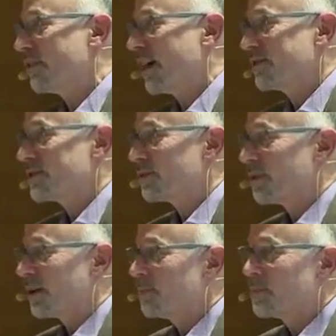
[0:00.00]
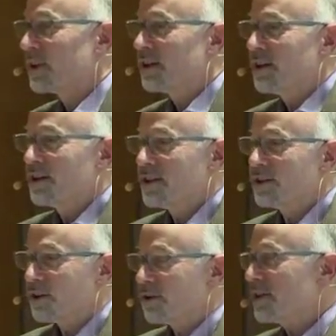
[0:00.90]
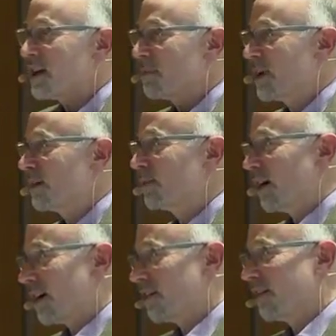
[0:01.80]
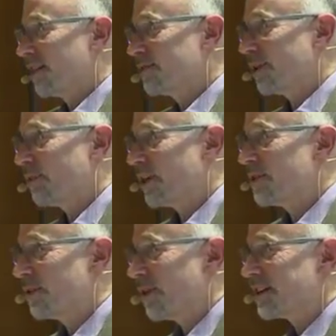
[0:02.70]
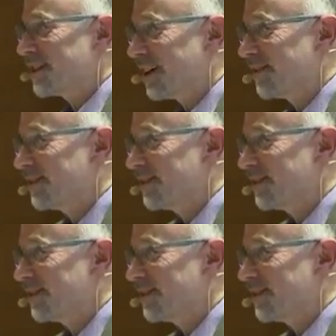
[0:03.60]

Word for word: of have to, uh, you know, go take a beta blocker after I've read the New York Times.